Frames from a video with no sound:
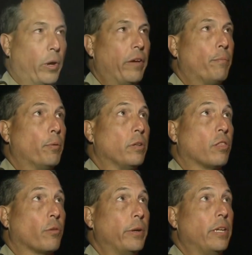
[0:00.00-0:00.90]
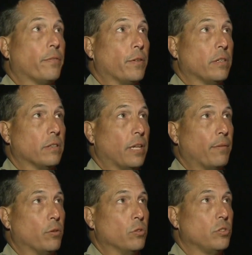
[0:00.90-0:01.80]
We've put 3 different
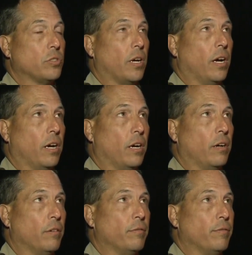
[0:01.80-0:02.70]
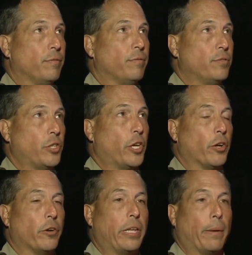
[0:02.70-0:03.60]
levels of
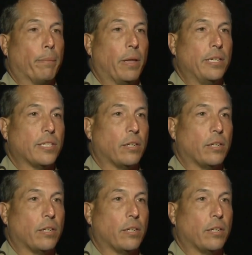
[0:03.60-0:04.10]
security in place.